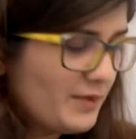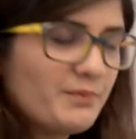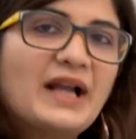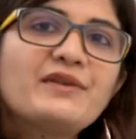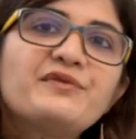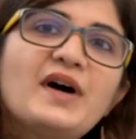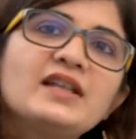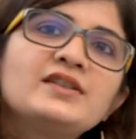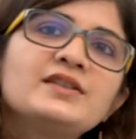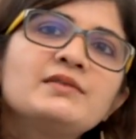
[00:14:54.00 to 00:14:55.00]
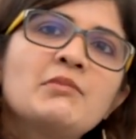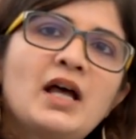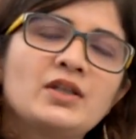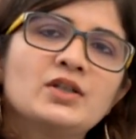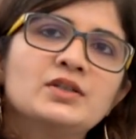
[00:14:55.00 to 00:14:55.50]
My father and
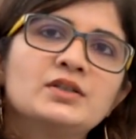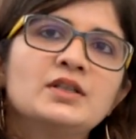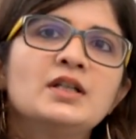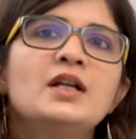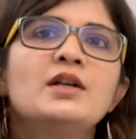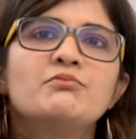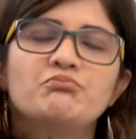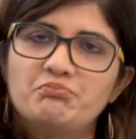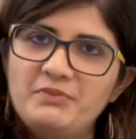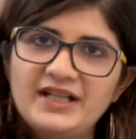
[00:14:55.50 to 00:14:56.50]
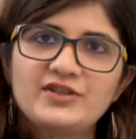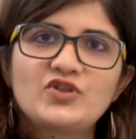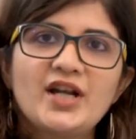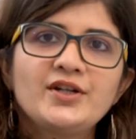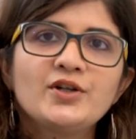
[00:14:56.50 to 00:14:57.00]
mother, mixed
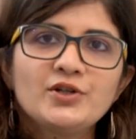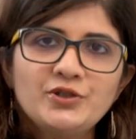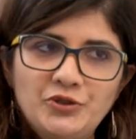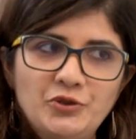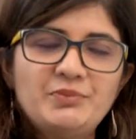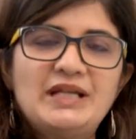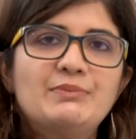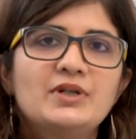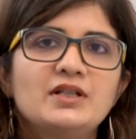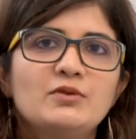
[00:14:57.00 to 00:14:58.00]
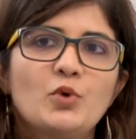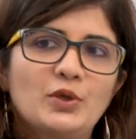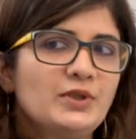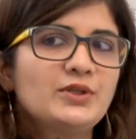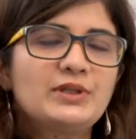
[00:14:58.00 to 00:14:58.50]
gender, two people, what
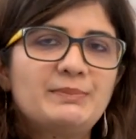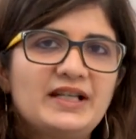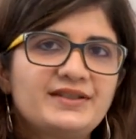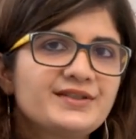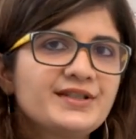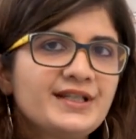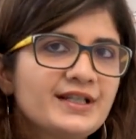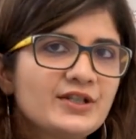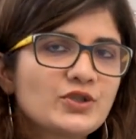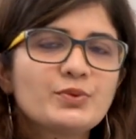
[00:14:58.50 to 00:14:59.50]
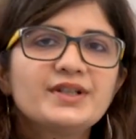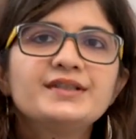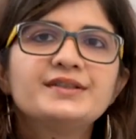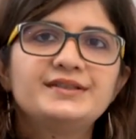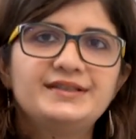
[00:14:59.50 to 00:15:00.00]
will you replace it in English with?
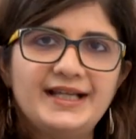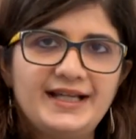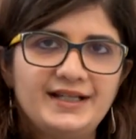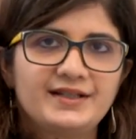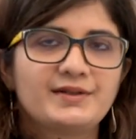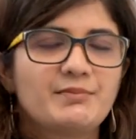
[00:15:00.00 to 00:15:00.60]
They.